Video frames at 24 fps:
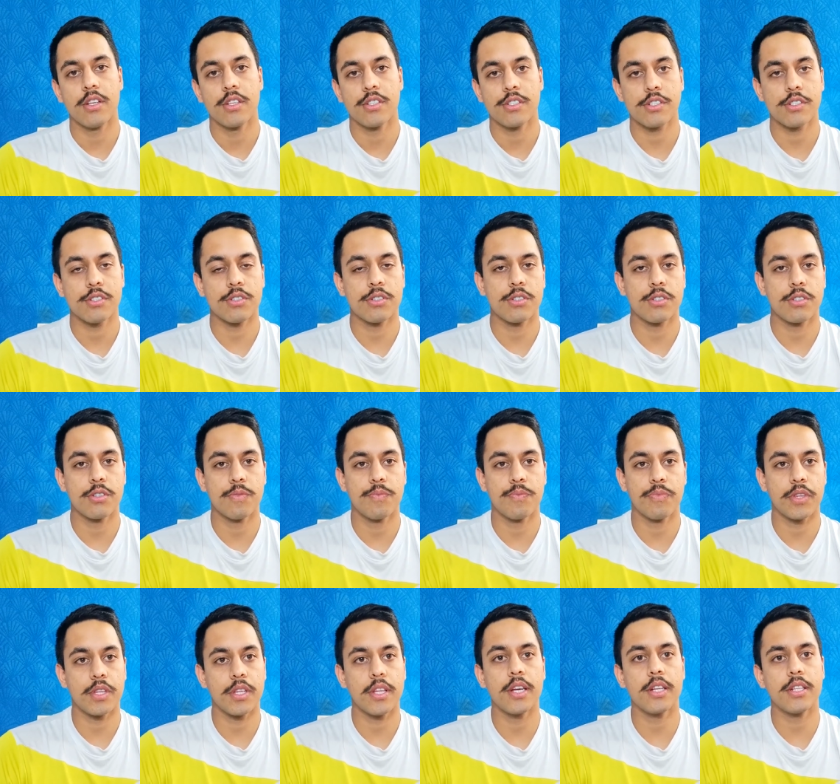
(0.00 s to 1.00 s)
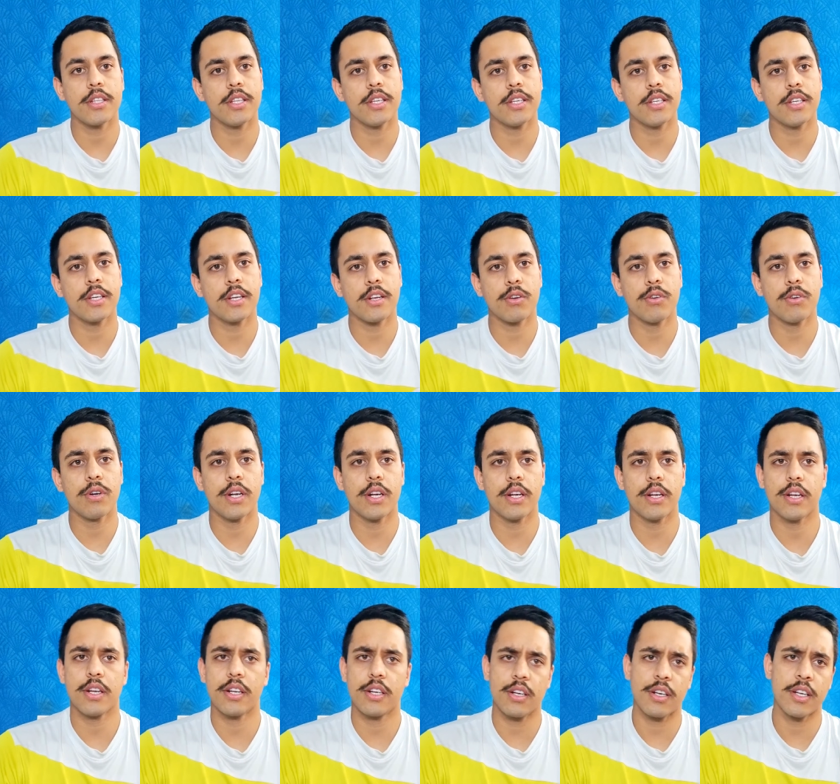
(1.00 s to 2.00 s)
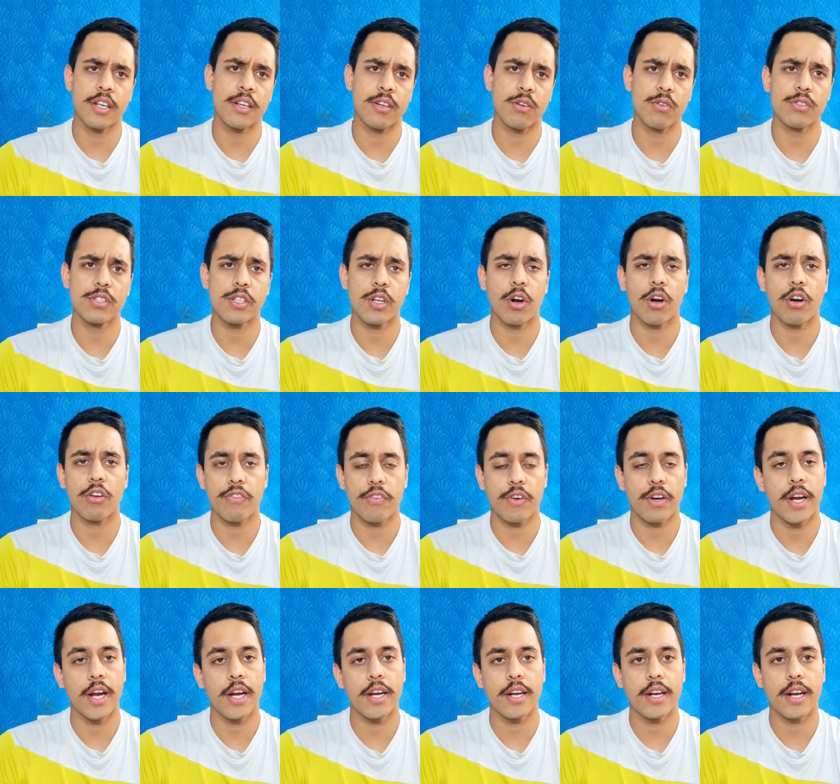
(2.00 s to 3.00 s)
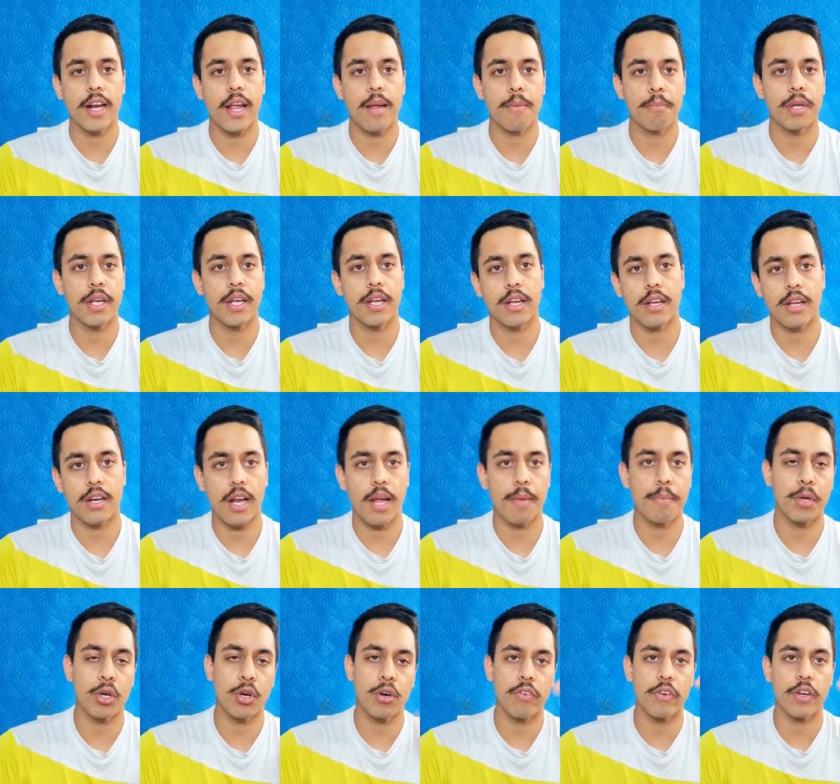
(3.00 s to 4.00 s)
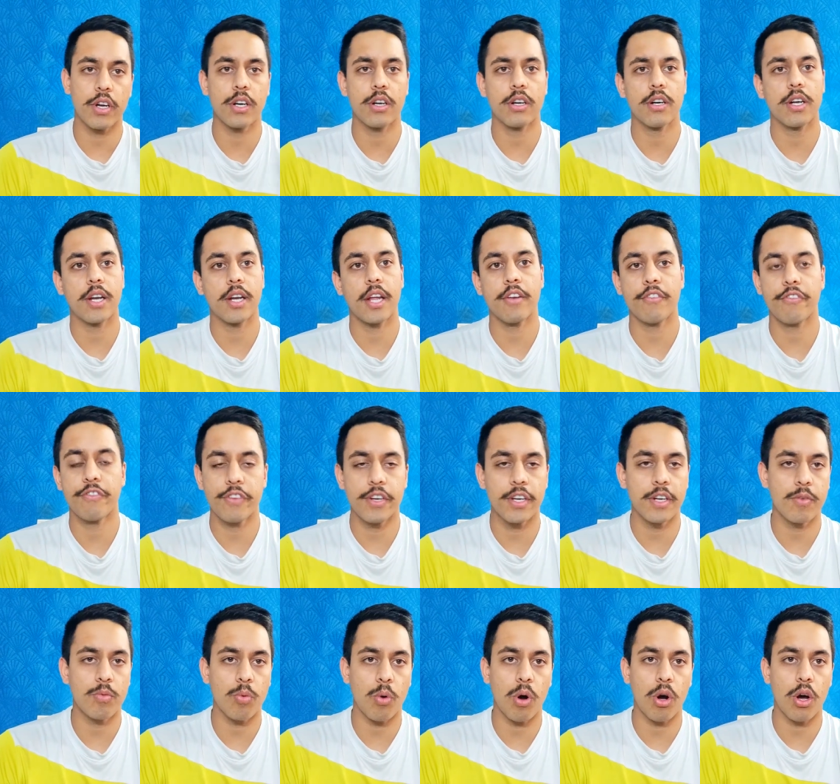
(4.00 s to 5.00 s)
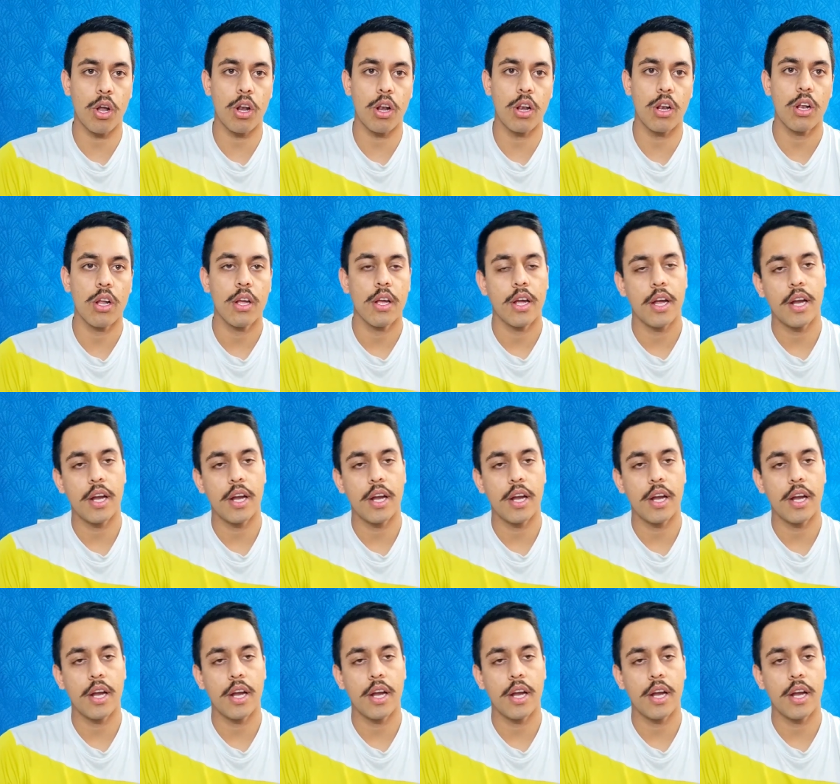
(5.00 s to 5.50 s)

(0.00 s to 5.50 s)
So it includes a lot of net climbing, climbing over a 10 feet wall,